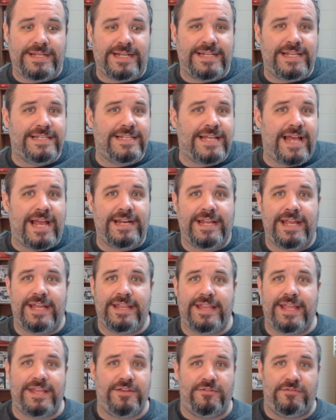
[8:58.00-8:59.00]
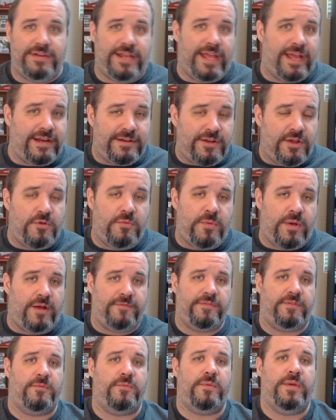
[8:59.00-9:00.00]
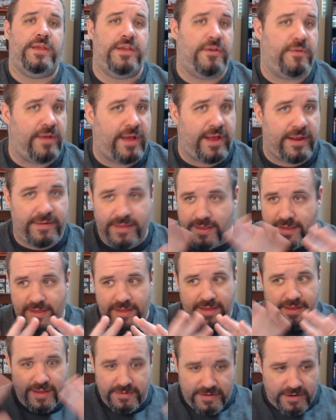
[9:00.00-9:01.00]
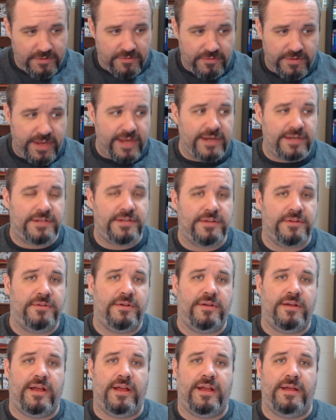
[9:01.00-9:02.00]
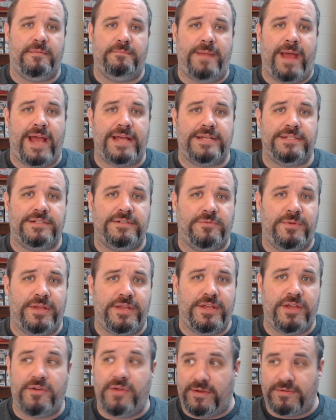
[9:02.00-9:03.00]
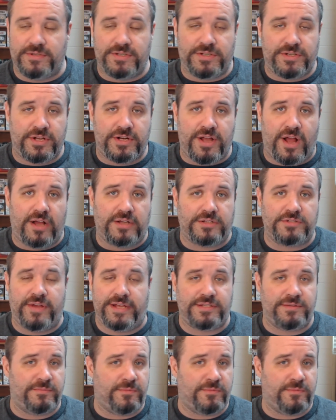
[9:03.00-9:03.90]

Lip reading: got this idea that you didn't do well for the Wii U. I'm not going to get into bashing the Wii U. It was a good console,